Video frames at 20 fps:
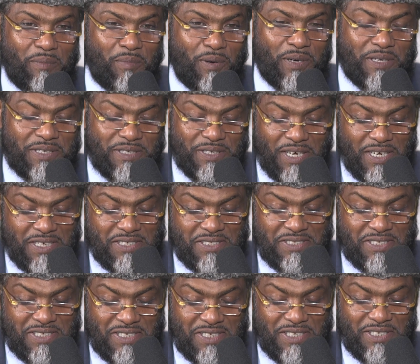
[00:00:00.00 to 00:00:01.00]
about
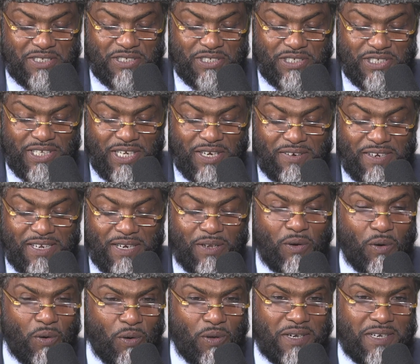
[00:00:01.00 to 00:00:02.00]
Dr. Cheryl
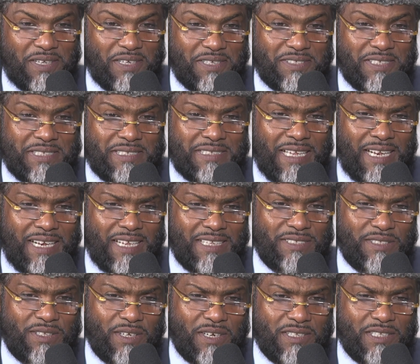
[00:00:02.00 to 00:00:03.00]
Holder. So tell
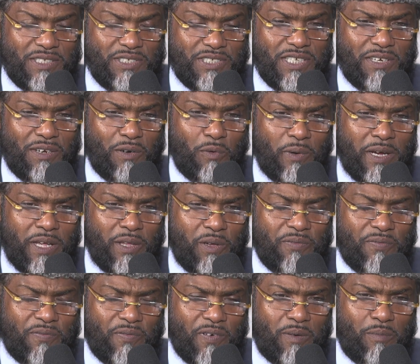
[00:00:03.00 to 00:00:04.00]
us, Dr. Cheryl, where you
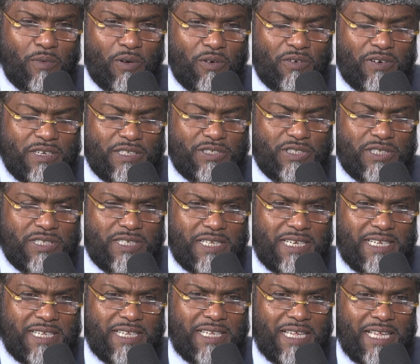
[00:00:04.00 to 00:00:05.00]
from
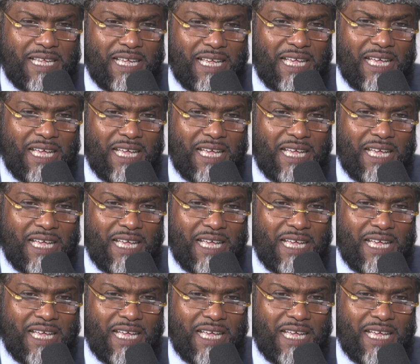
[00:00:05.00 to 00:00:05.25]
originally?